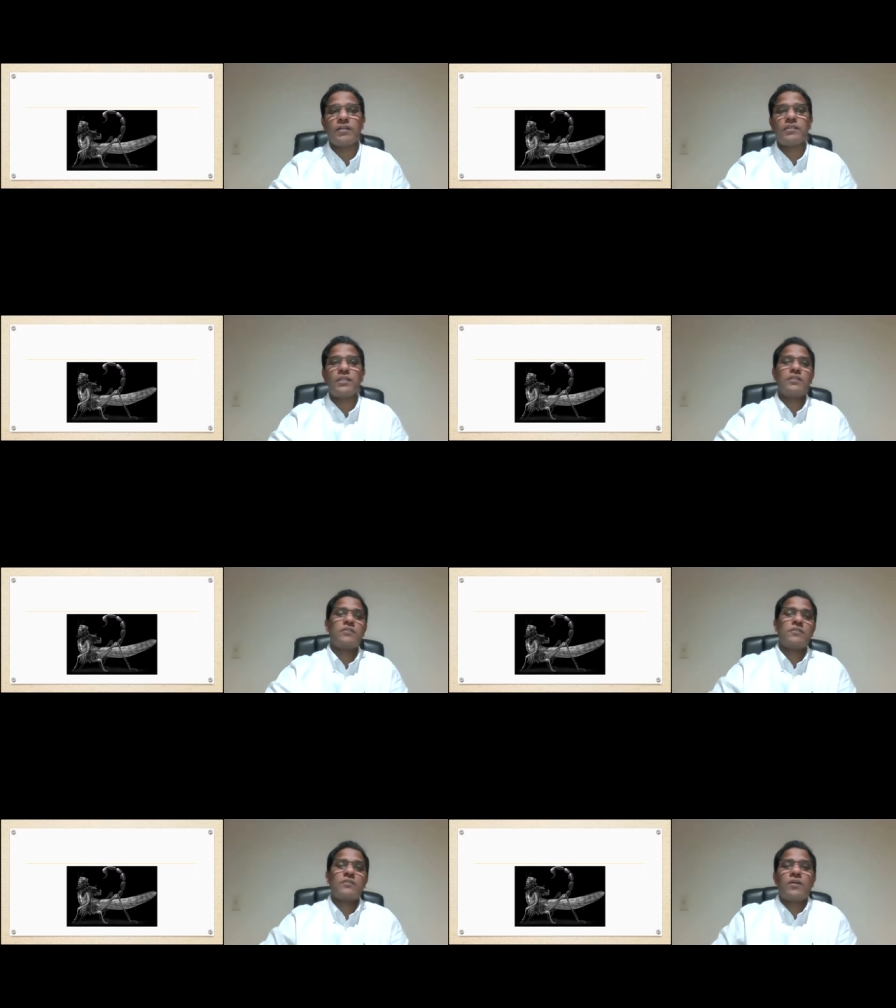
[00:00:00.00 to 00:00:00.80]

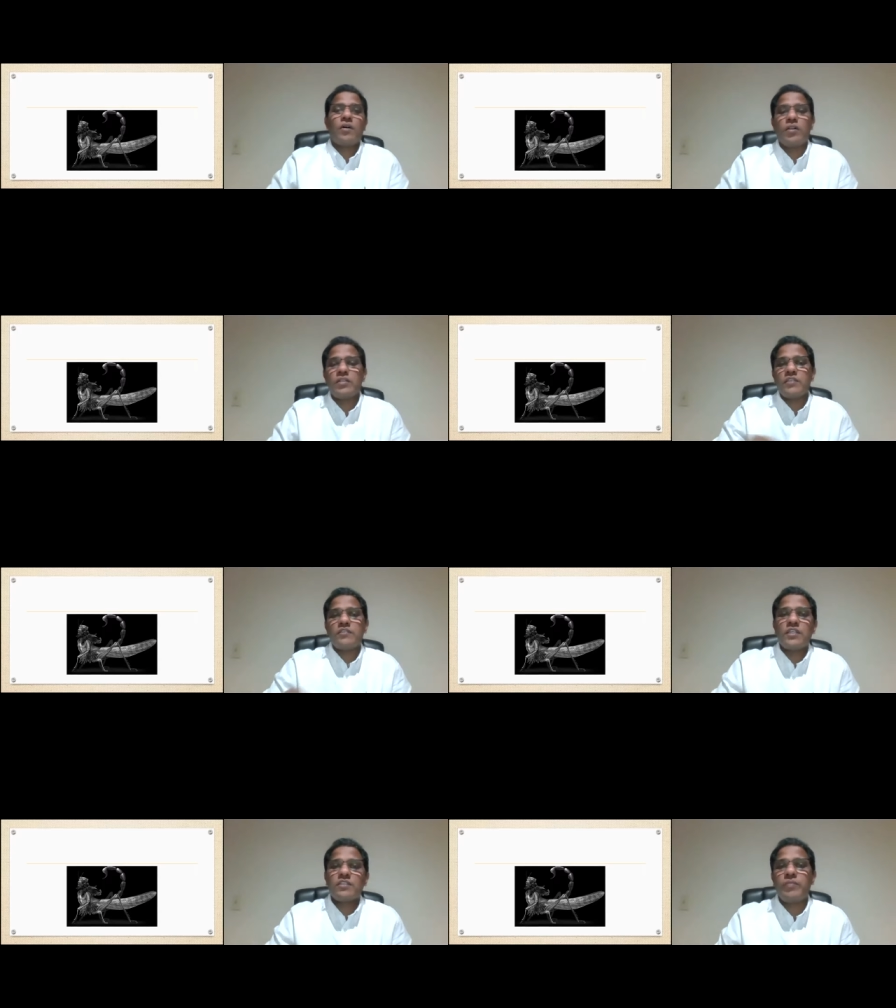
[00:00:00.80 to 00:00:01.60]
these all these
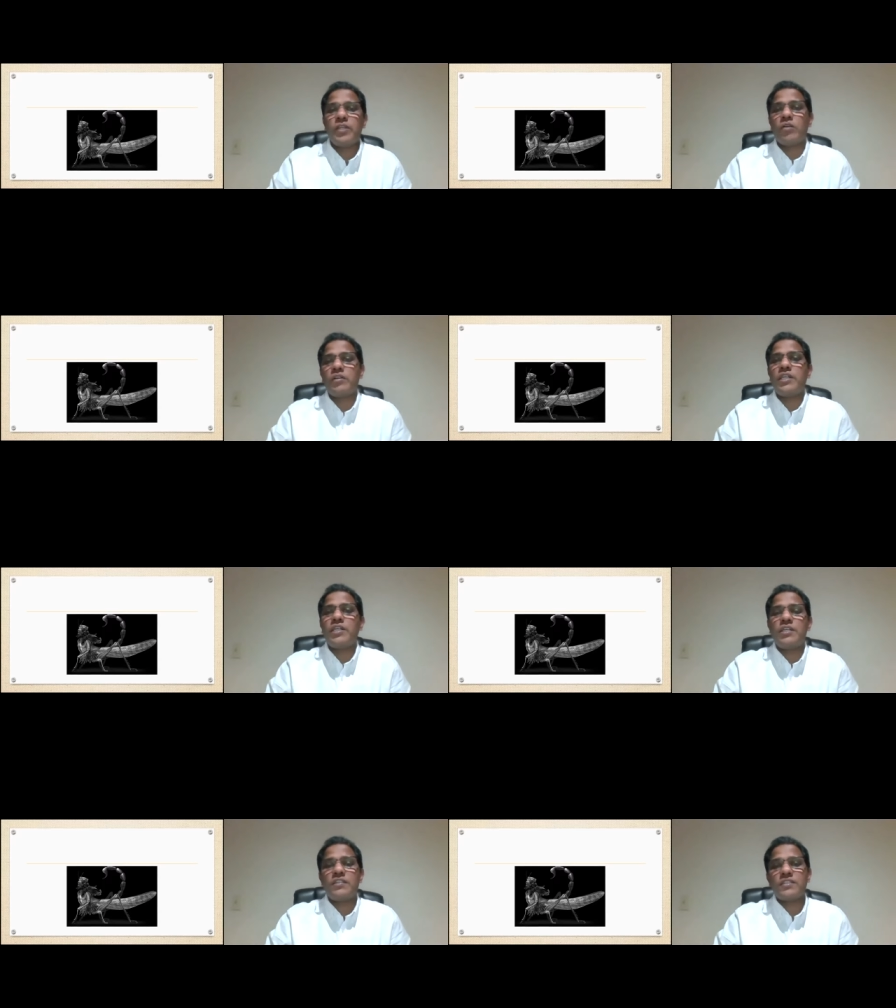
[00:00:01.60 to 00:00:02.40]
things we already
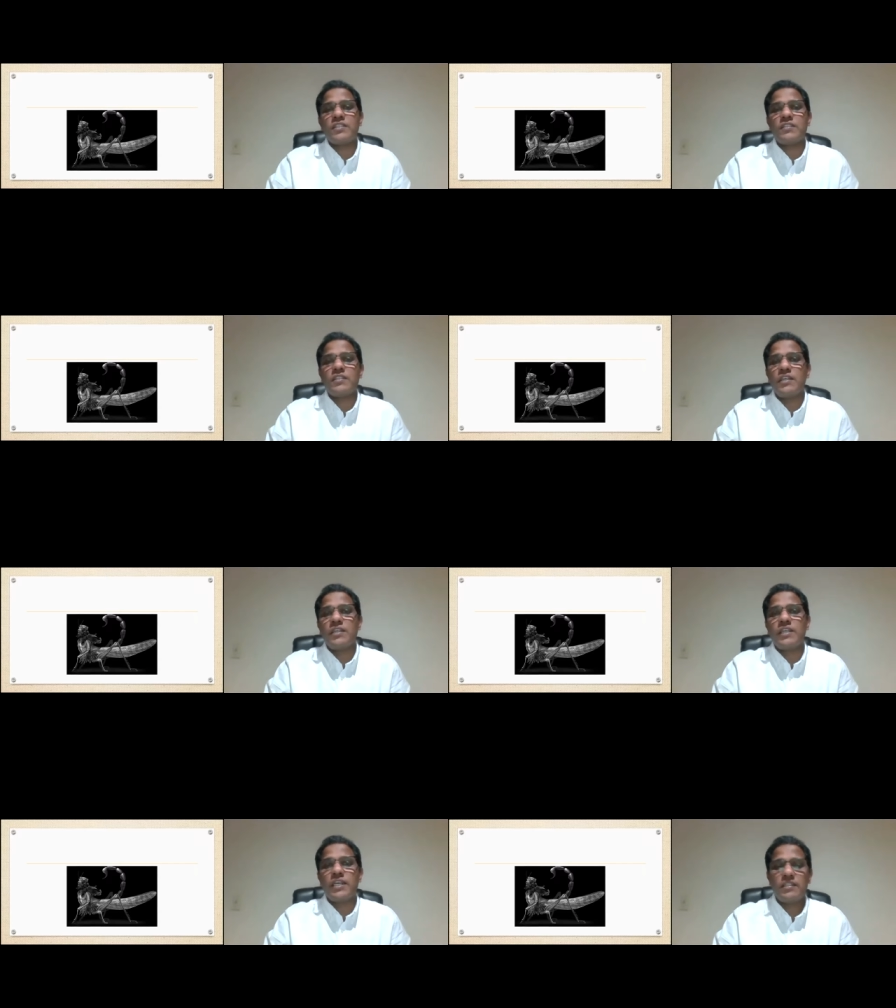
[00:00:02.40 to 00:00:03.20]
discussed
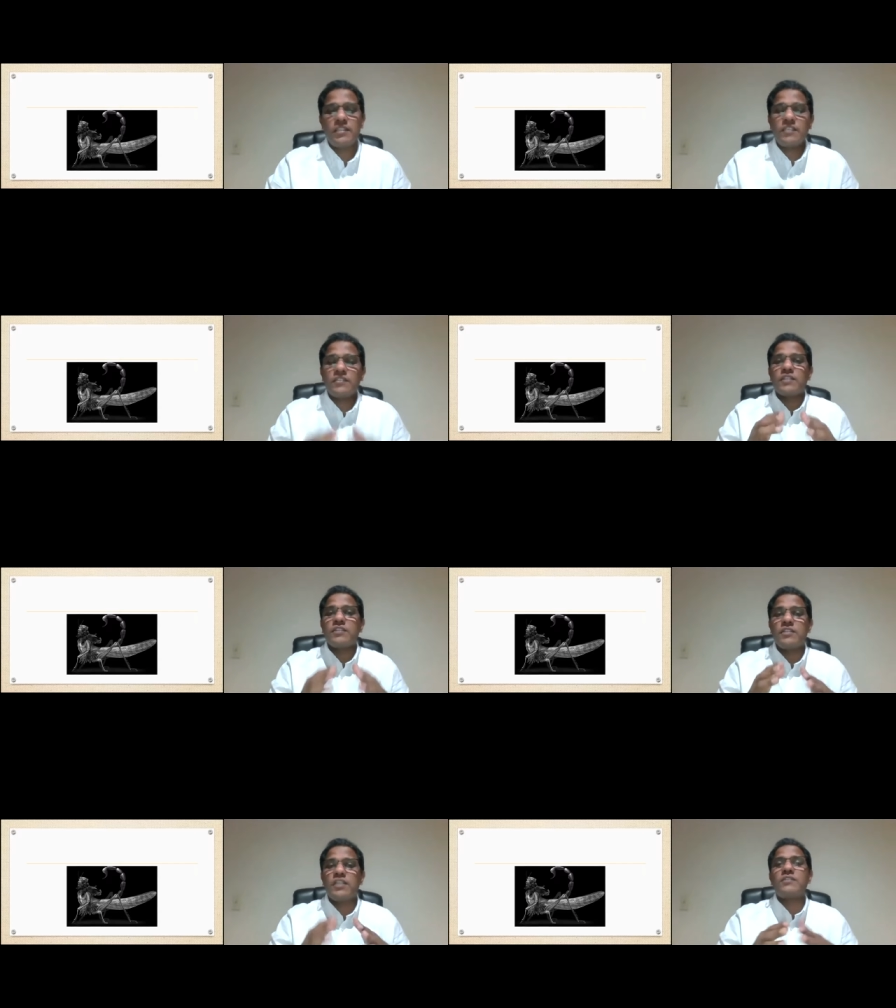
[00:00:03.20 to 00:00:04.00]
that these are the
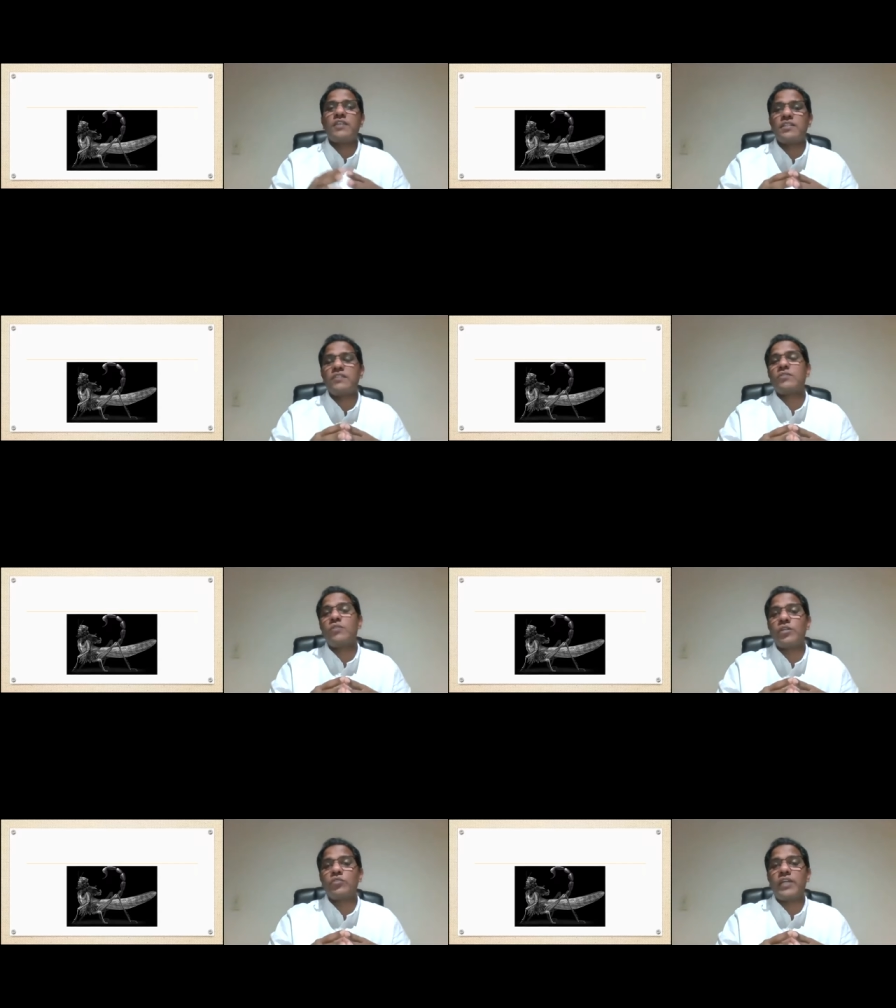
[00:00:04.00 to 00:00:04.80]
things that is
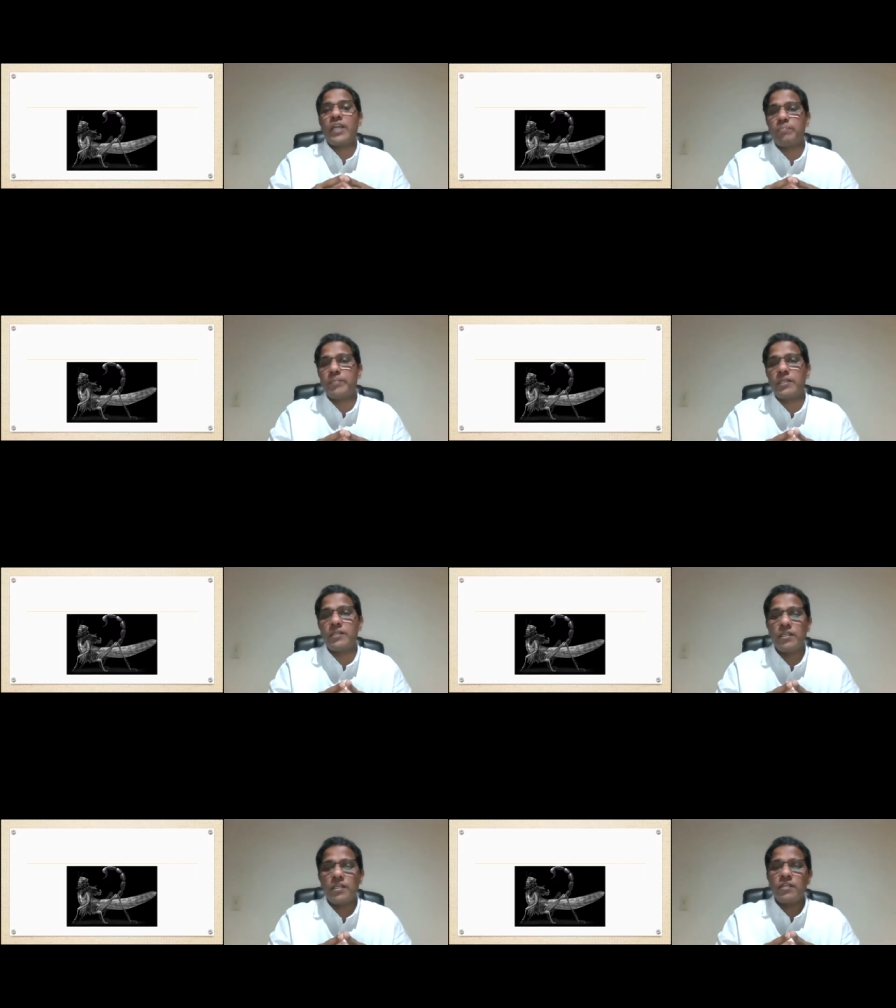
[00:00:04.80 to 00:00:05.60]
going to happen
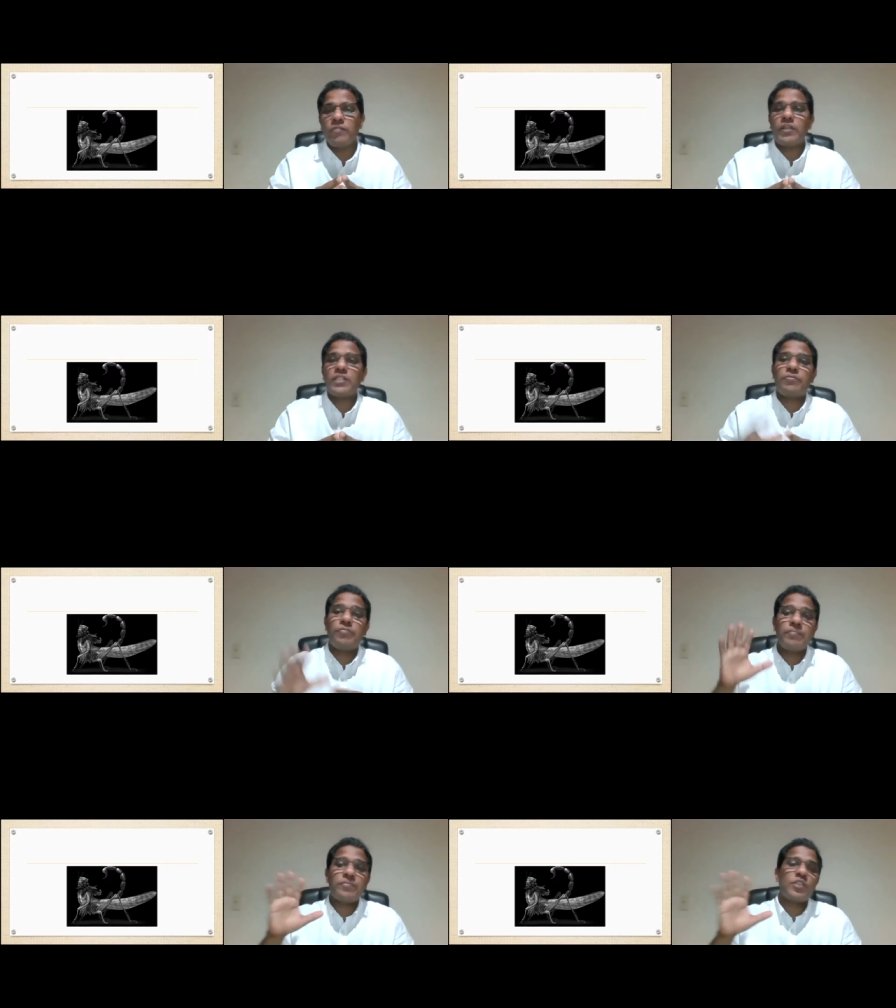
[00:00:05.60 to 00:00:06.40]
when the
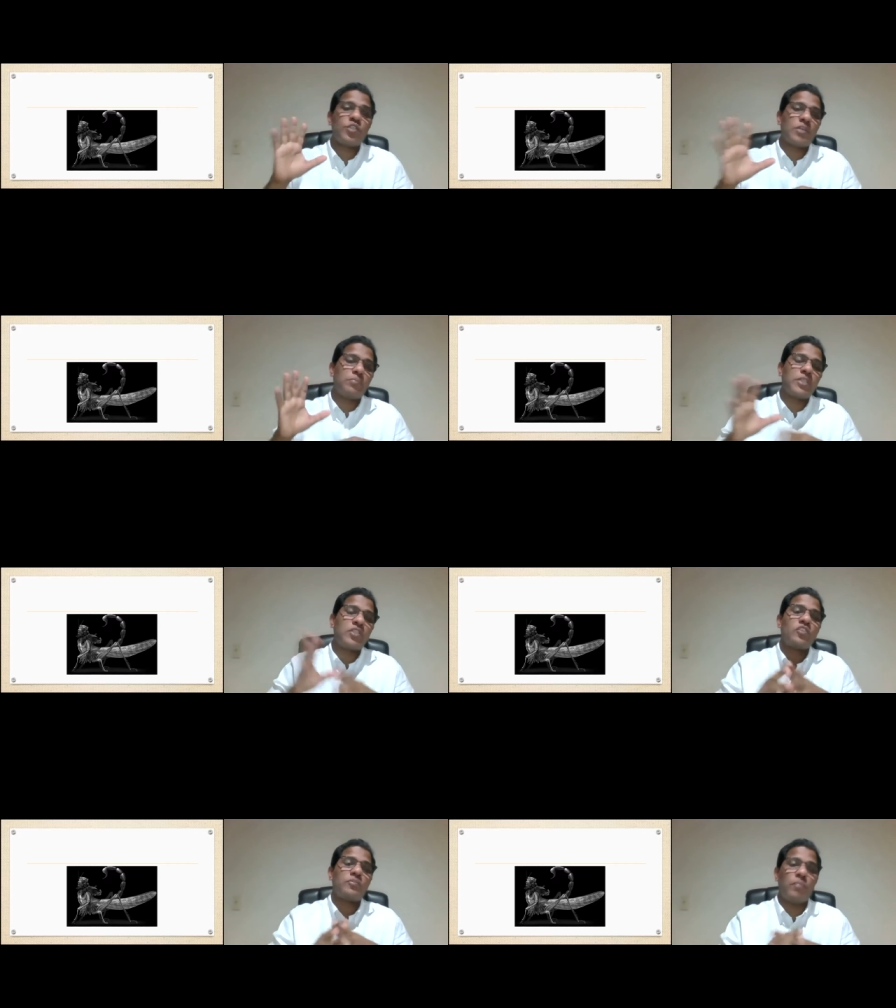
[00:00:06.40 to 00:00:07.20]
fifth trumpet
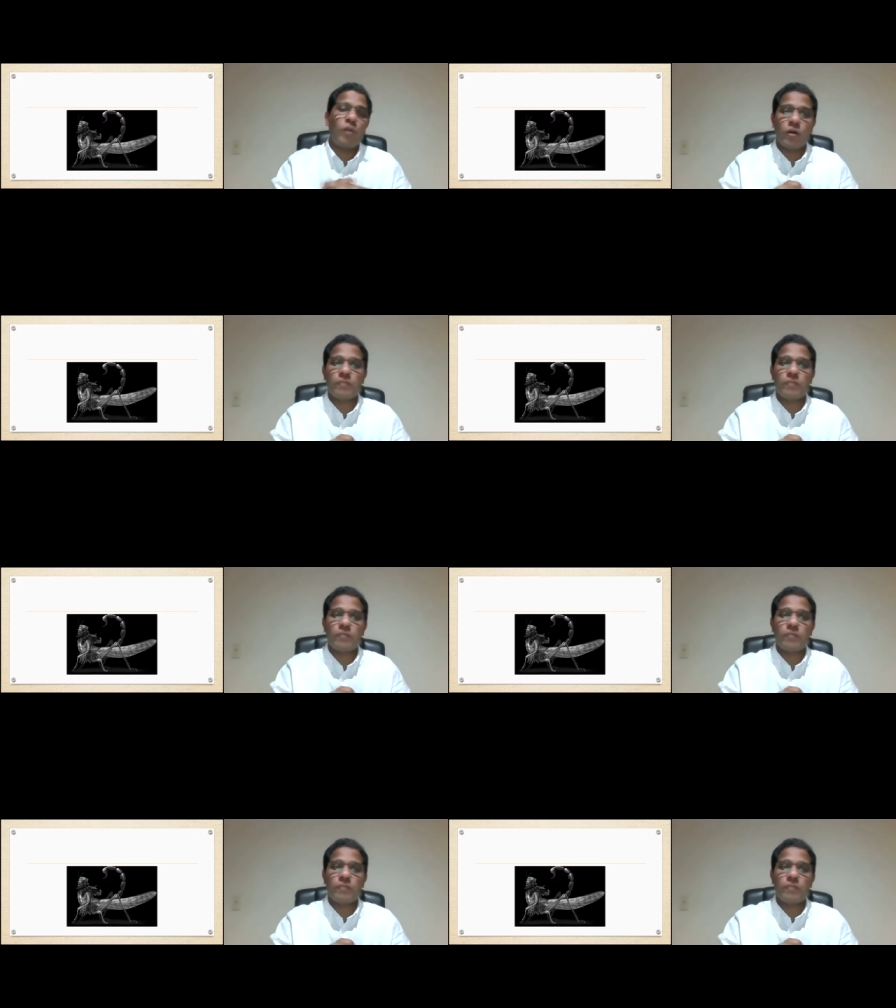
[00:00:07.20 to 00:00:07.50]
is blown.